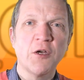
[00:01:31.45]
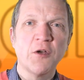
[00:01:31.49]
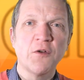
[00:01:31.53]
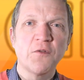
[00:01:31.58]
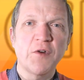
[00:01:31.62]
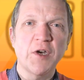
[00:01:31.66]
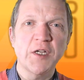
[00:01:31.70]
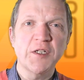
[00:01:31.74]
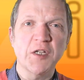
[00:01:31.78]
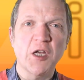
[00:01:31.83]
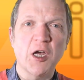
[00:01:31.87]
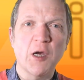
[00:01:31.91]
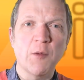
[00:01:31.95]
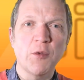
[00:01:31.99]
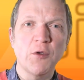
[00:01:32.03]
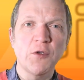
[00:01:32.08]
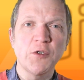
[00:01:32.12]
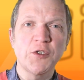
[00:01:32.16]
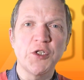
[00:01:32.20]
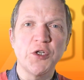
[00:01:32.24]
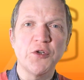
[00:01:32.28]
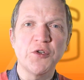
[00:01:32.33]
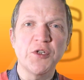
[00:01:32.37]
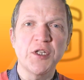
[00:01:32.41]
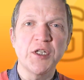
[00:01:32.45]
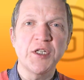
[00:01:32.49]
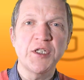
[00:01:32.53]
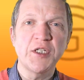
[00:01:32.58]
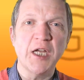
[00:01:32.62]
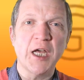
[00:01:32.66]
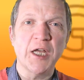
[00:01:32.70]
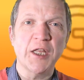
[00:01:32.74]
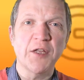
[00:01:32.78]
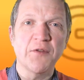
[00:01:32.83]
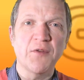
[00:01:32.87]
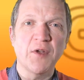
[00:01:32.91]
for example due to the
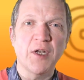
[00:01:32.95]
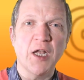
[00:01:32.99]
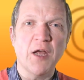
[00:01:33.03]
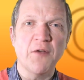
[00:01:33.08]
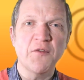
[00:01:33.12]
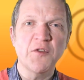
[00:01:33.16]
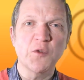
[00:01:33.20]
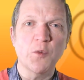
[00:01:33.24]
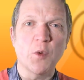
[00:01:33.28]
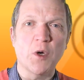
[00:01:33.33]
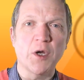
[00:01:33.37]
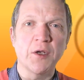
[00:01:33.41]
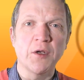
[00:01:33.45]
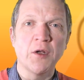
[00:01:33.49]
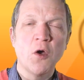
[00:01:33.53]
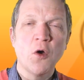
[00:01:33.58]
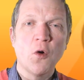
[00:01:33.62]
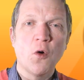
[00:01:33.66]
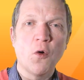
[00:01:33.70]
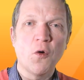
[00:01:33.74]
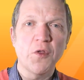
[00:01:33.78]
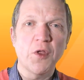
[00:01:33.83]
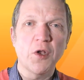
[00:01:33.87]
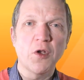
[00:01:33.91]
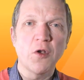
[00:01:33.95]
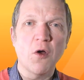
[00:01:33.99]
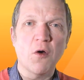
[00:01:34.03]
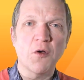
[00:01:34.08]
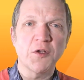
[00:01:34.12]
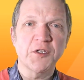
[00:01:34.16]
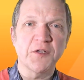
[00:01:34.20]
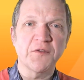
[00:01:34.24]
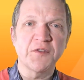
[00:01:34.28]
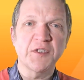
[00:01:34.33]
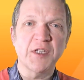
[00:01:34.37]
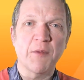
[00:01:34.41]
death of a loved one or the
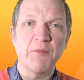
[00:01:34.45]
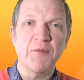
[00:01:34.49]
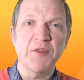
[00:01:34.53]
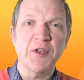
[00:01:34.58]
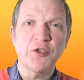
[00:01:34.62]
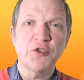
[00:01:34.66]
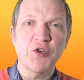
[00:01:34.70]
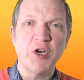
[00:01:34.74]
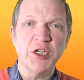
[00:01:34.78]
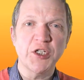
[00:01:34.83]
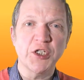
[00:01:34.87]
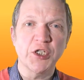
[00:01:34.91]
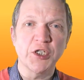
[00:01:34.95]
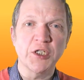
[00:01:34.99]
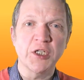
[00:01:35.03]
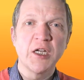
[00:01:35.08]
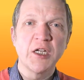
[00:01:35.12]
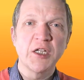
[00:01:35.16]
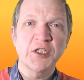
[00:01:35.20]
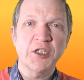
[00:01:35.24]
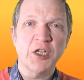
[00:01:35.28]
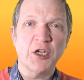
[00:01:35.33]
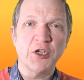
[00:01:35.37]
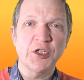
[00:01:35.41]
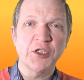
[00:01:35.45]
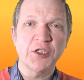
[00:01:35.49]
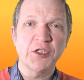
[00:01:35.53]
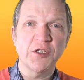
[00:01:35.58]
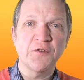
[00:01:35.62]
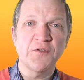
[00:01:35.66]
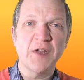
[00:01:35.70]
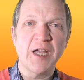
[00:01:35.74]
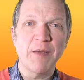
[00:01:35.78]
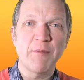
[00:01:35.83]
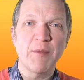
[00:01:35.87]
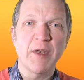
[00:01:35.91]
loss of something treasured, such as the
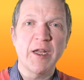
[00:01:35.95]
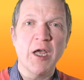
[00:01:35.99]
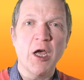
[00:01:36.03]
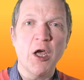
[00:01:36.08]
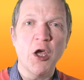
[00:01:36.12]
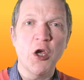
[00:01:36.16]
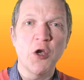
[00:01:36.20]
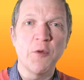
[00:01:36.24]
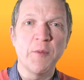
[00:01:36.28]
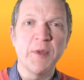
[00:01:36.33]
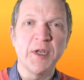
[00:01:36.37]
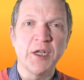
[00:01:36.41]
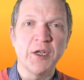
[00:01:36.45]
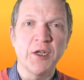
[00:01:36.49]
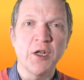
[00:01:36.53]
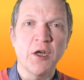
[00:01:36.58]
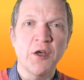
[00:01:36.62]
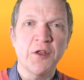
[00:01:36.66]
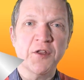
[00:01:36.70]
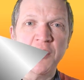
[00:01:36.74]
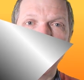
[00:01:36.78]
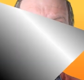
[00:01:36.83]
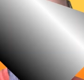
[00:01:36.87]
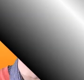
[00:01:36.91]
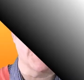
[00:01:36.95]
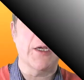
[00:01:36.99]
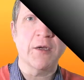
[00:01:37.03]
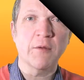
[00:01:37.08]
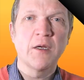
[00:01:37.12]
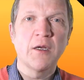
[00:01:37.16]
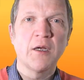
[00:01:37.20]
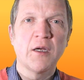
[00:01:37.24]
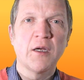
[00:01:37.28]
family home in an earthquake.